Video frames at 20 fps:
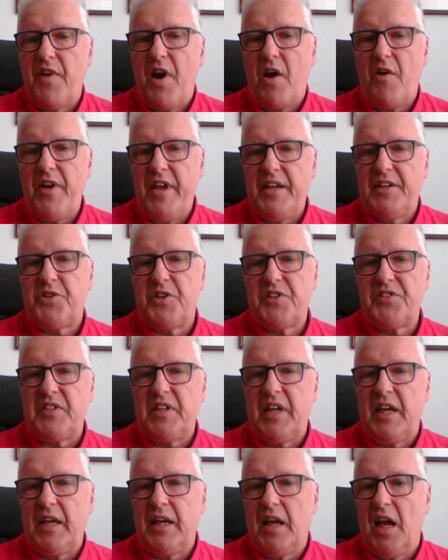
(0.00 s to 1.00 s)
very
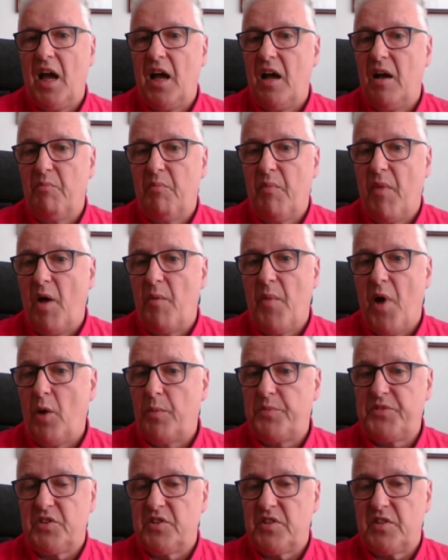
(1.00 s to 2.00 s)
interesting
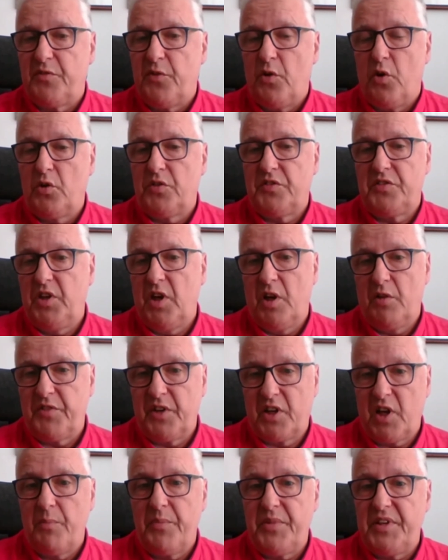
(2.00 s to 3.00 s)
options for
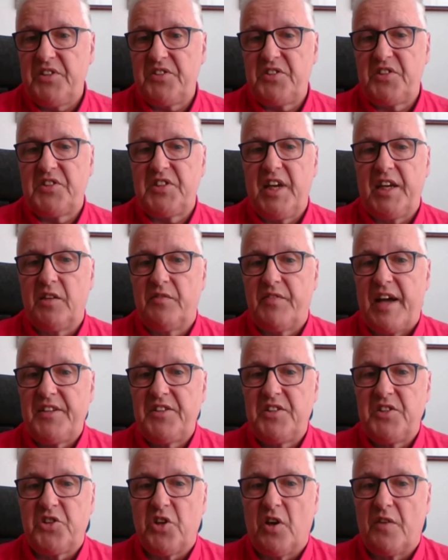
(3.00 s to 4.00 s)
companies to take
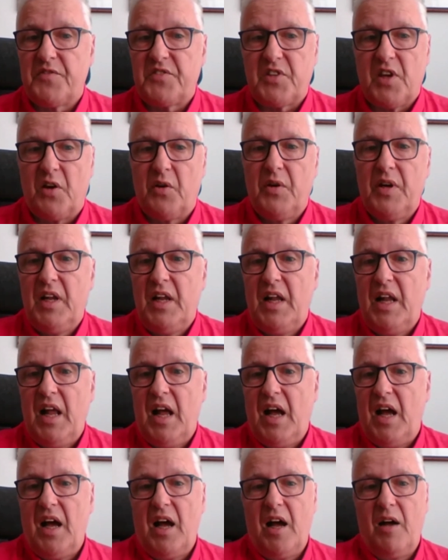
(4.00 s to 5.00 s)
advantage of. So
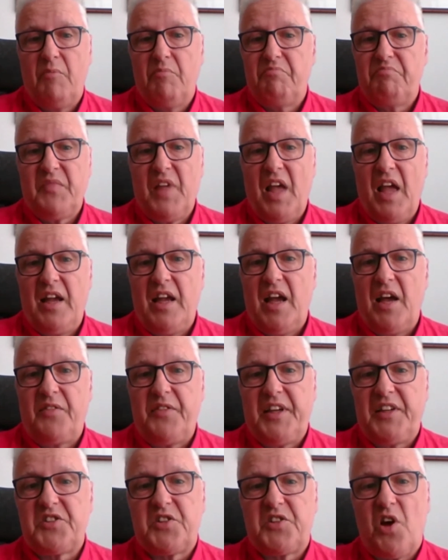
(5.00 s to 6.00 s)
I
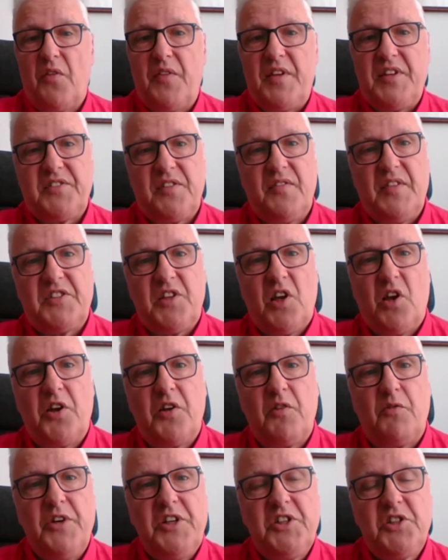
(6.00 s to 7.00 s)
think, Scott, there's a
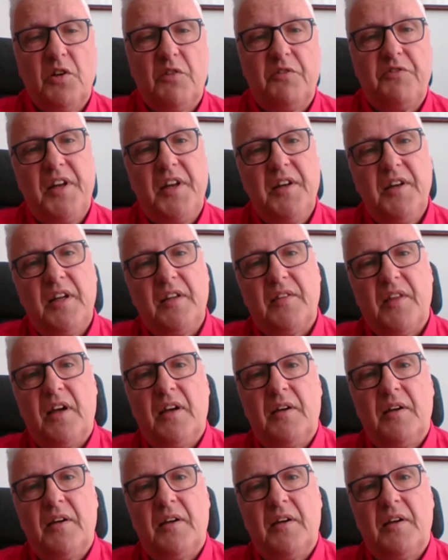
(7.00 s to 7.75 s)
lot of regional funding